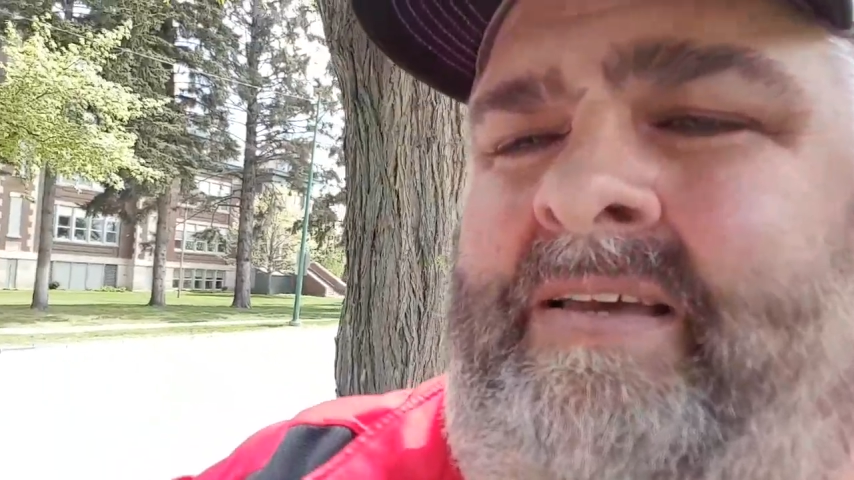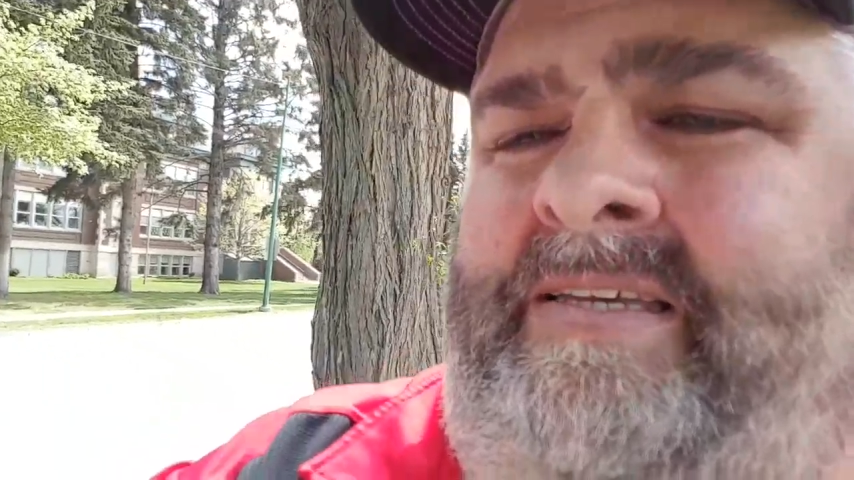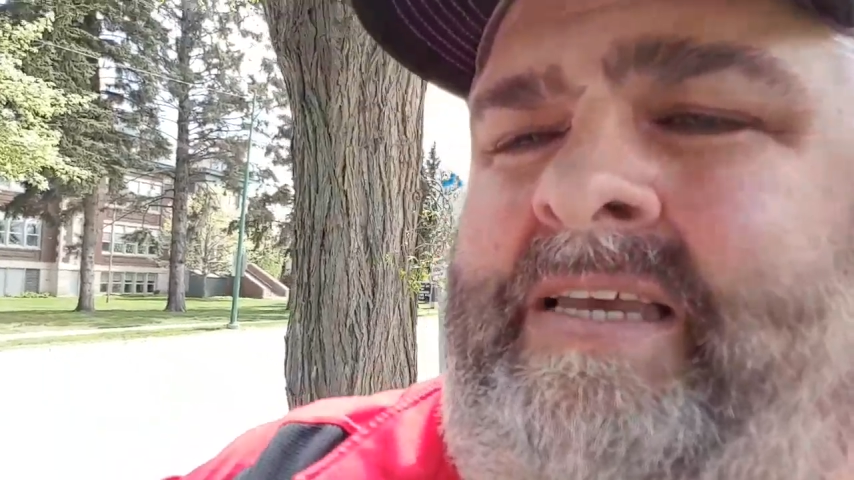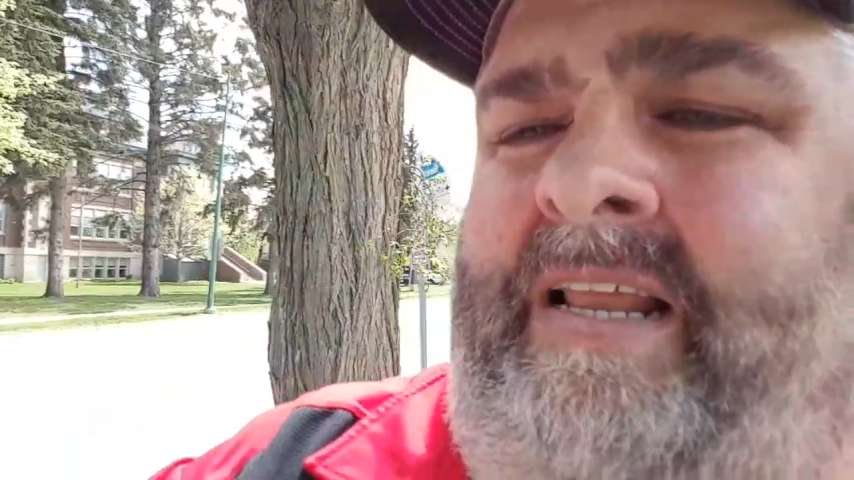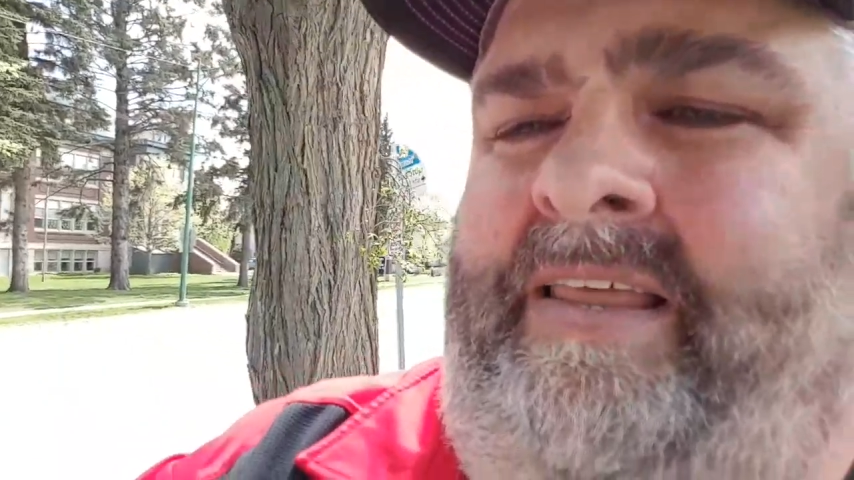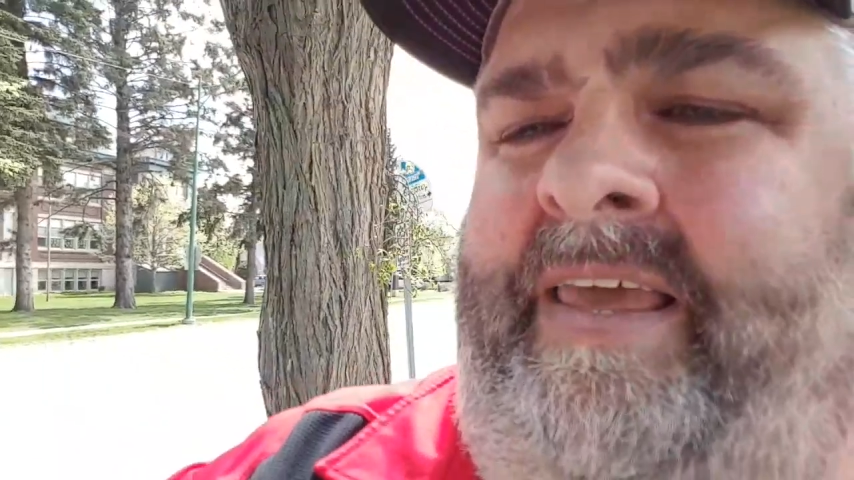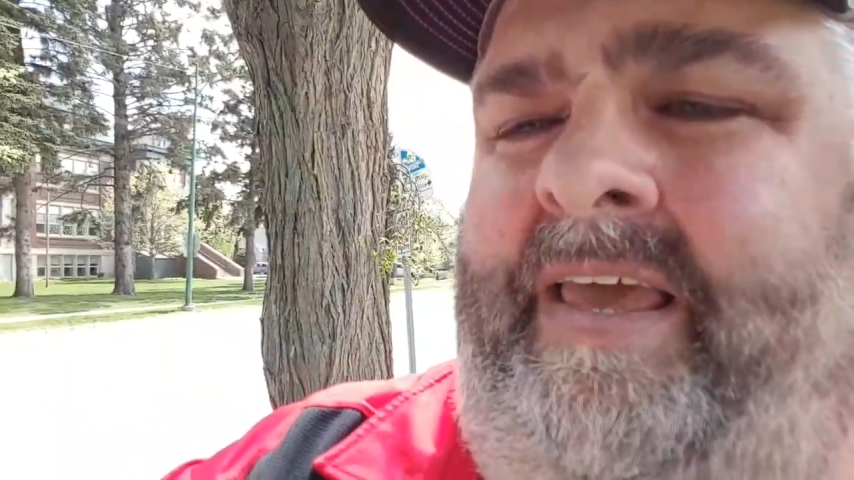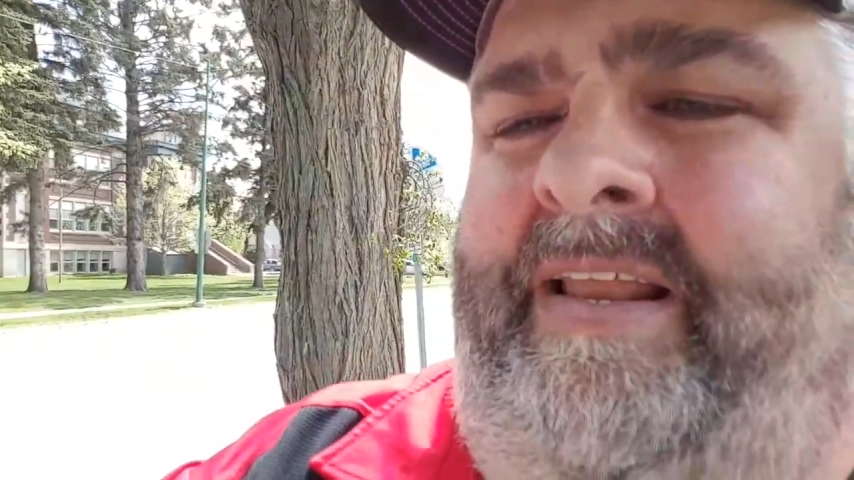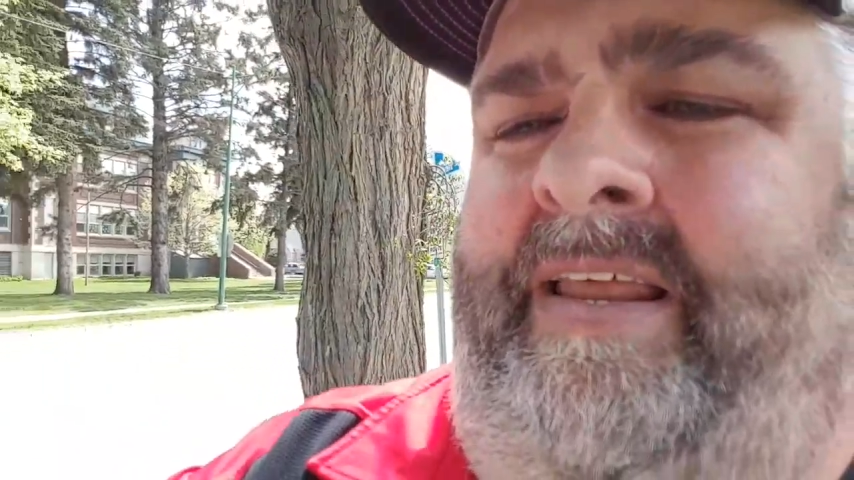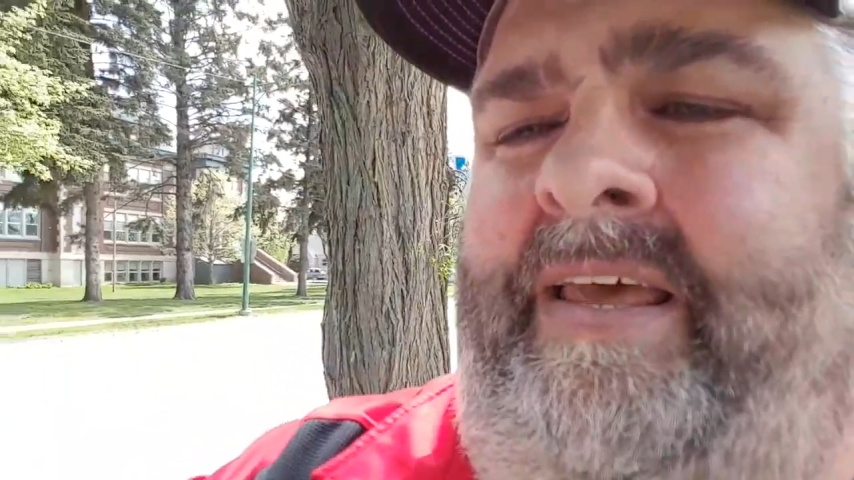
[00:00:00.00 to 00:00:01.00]
settling
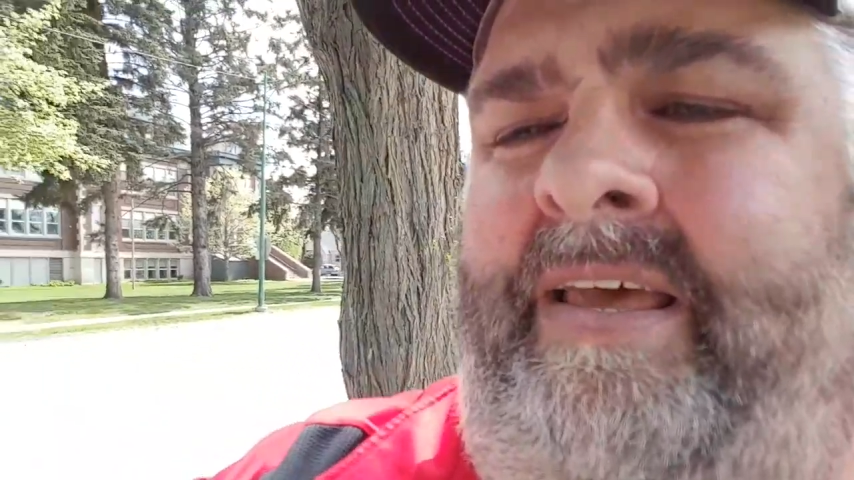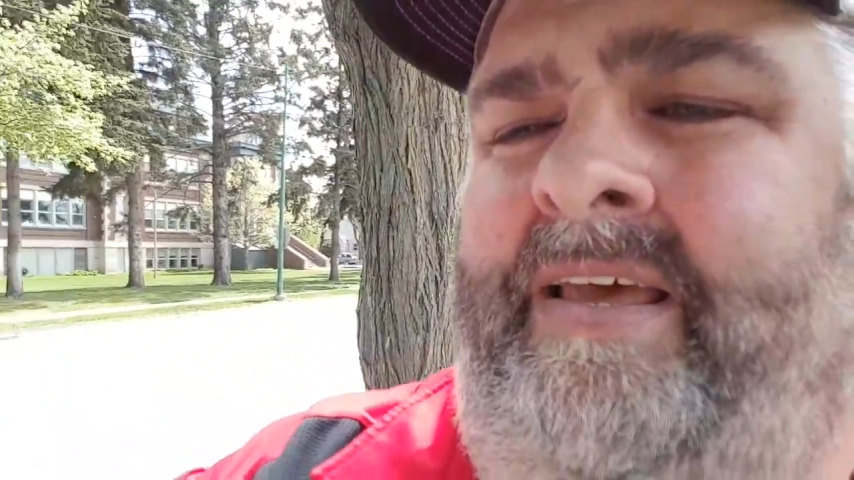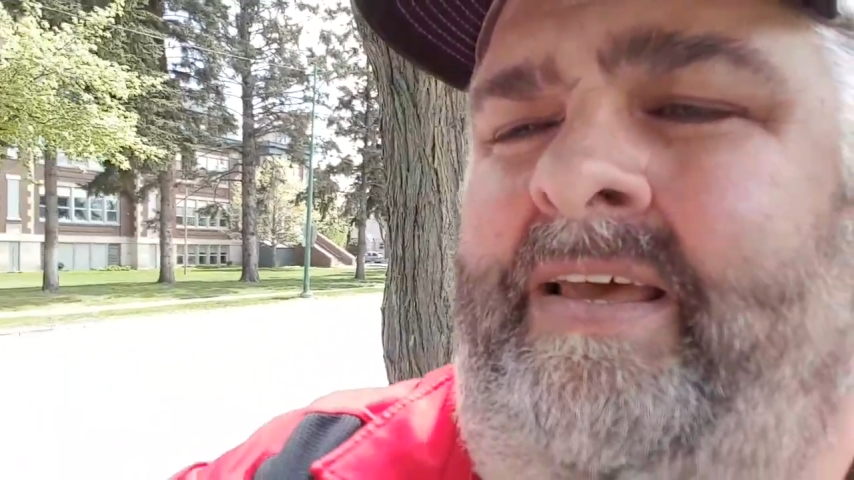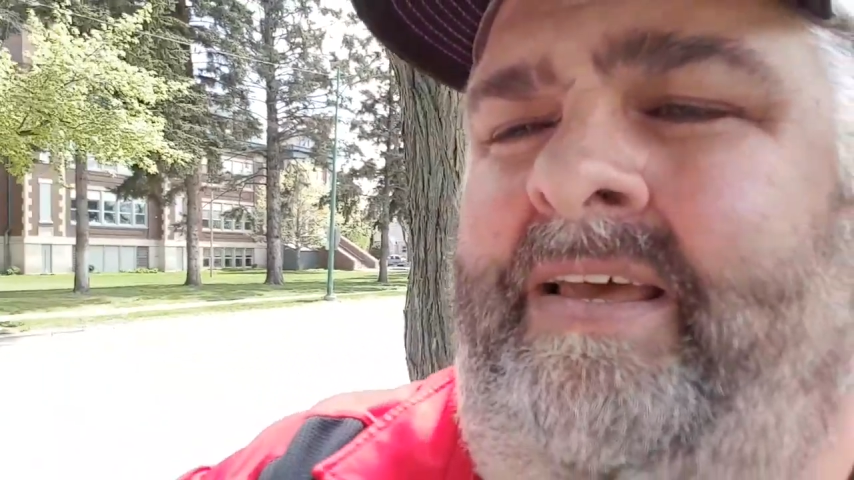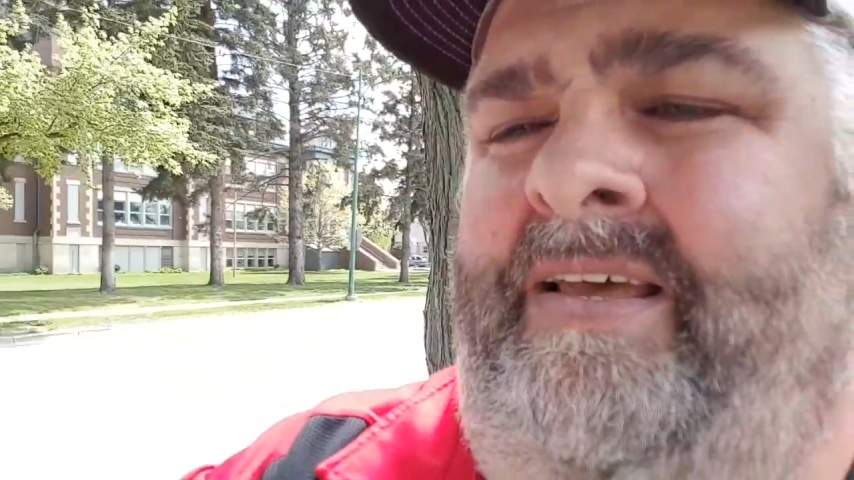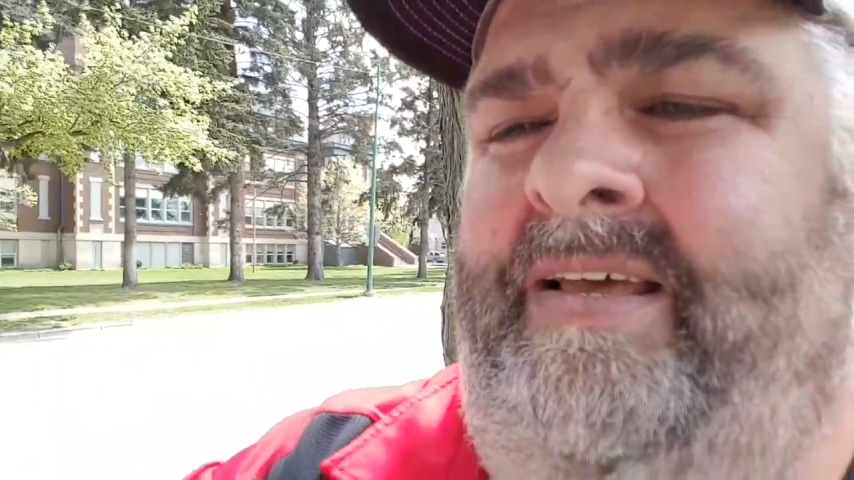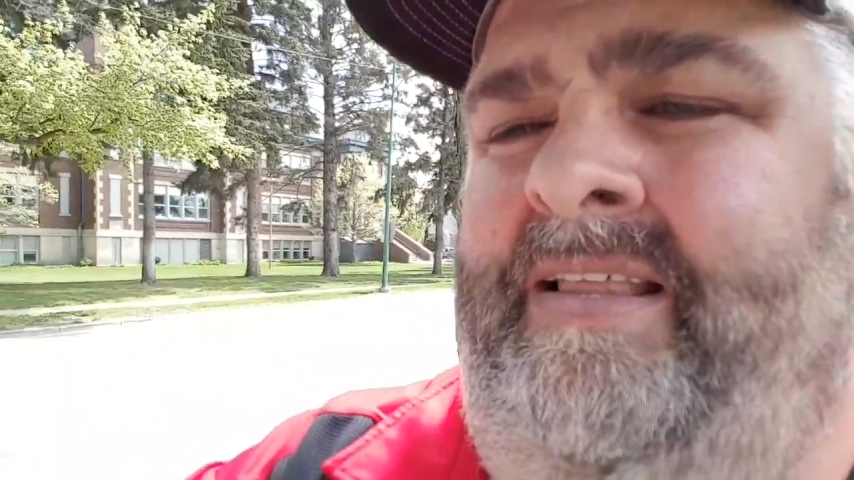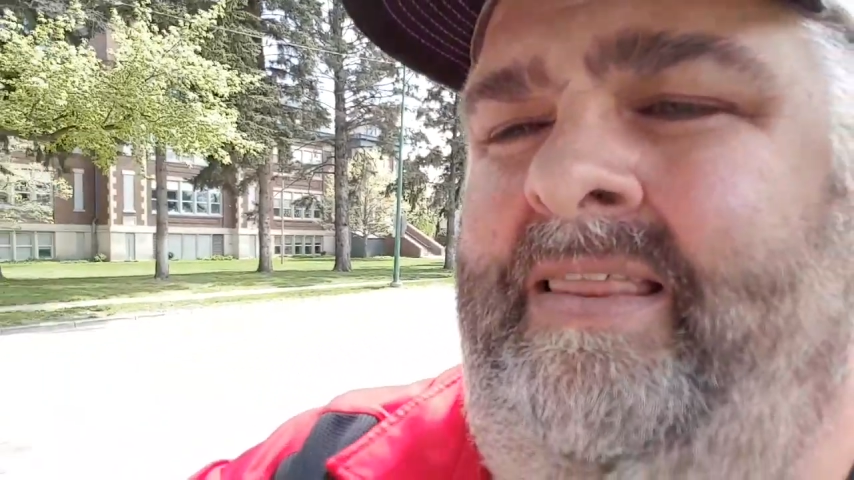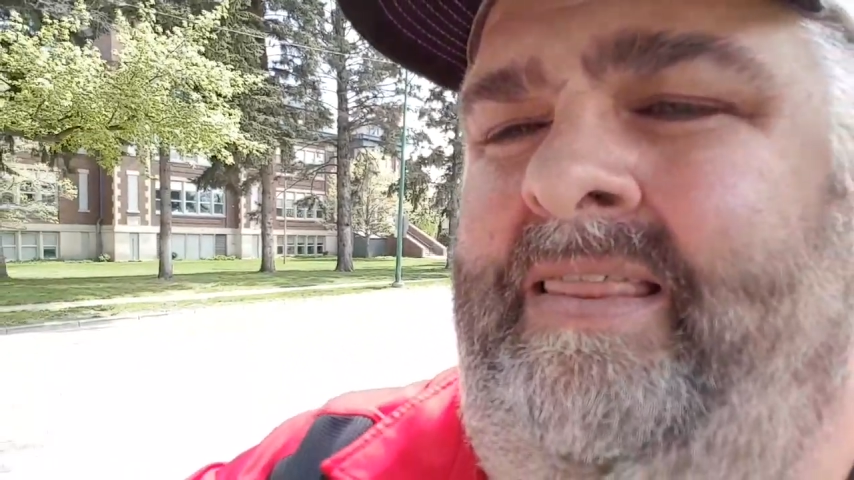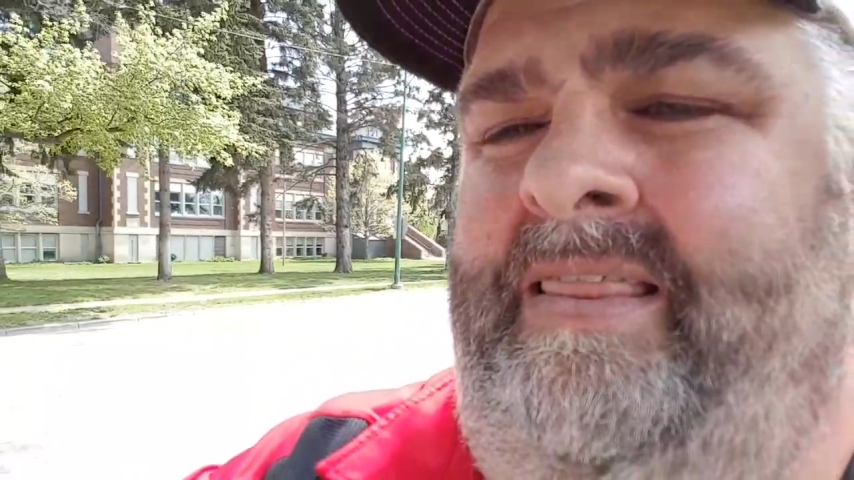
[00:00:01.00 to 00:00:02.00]
in
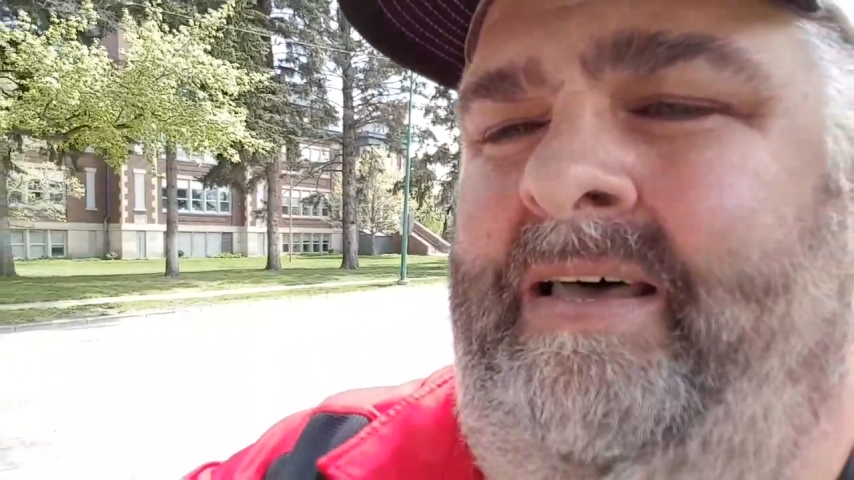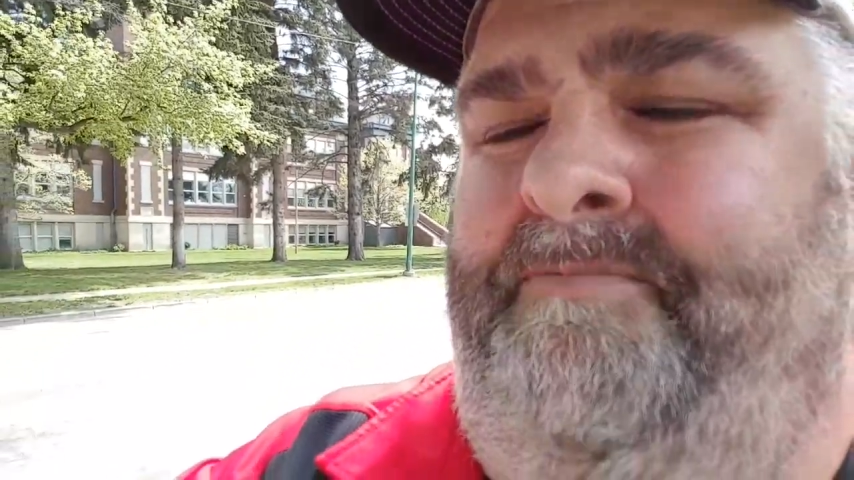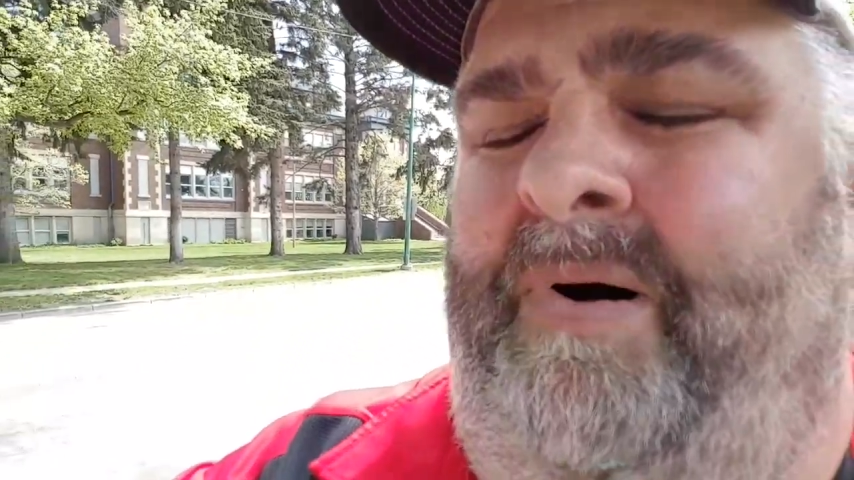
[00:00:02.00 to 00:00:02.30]
The